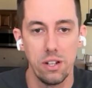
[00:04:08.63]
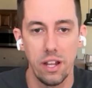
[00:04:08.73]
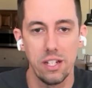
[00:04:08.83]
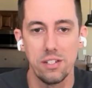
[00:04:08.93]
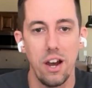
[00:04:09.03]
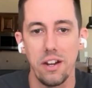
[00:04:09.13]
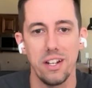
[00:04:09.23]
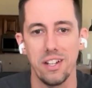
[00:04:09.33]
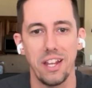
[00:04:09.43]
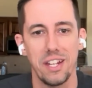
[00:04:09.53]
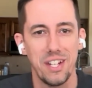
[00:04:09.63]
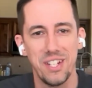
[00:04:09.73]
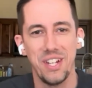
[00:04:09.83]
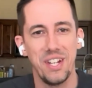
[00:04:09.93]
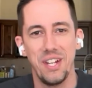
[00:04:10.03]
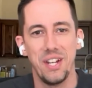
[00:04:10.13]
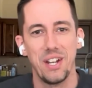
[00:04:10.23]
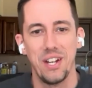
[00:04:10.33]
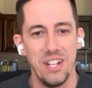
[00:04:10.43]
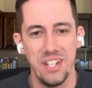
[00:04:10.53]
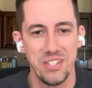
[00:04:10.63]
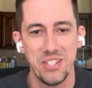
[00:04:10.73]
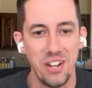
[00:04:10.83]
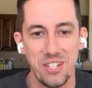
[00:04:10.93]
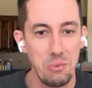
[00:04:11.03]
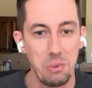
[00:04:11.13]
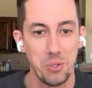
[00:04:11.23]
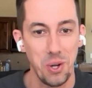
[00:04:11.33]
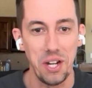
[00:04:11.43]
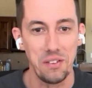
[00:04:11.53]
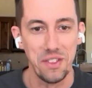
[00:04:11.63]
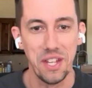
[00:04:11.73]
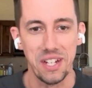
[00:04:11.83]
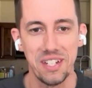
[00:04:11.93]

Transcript: Like it's not a super creative thing.